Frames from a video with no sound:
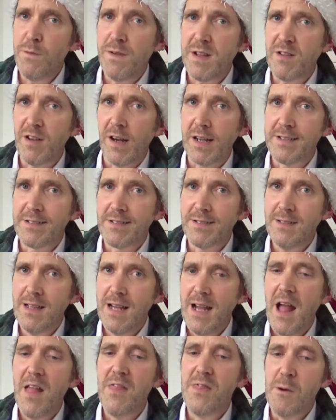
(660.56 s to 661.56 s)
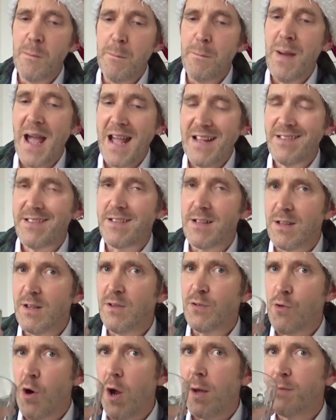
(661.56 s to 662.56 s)
title that best
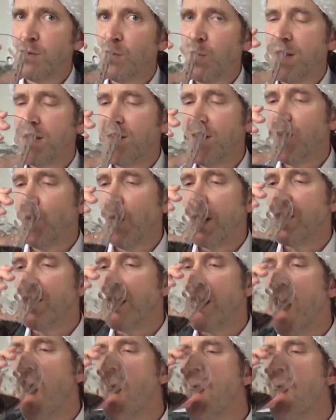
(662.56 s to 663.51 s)
describes 2020.